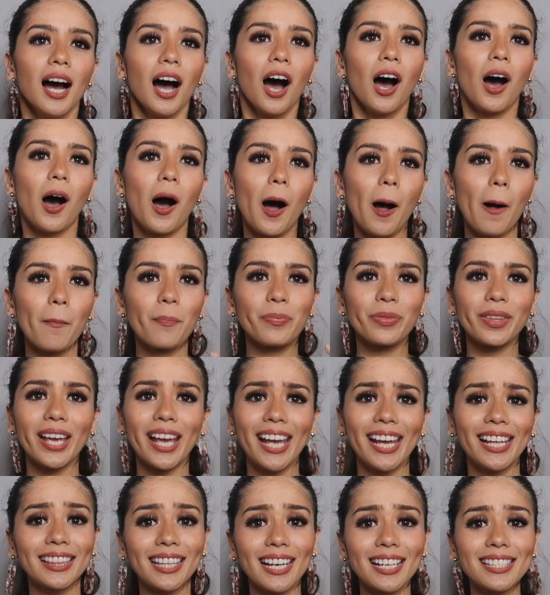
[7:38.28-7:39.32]

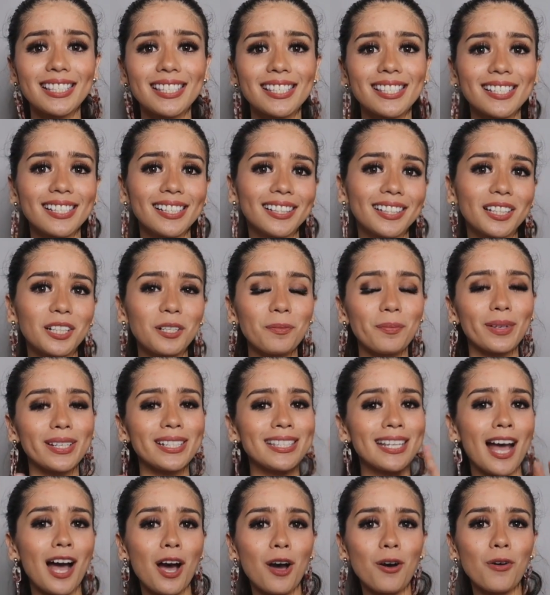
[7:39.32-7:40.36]
And that's a little bit
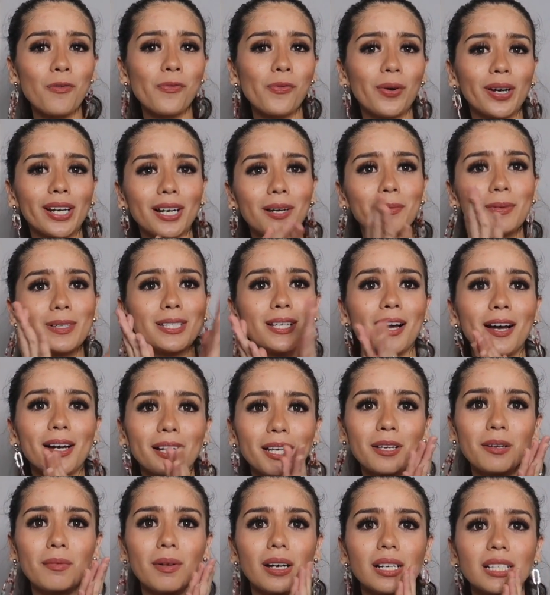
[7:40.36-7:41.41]
now of what I'll be
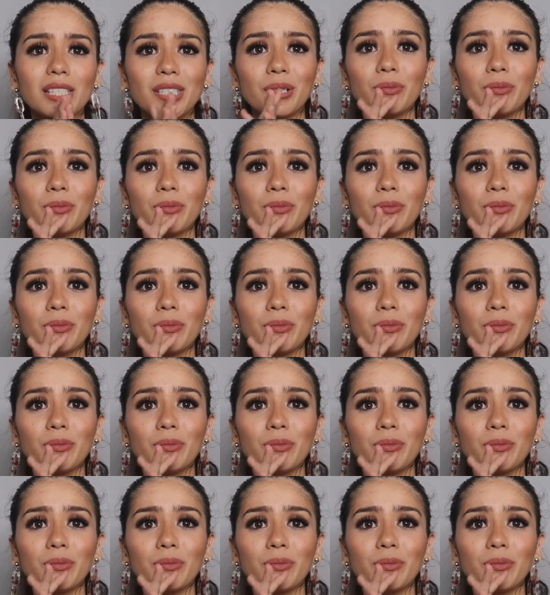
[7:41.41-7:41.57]
talking about,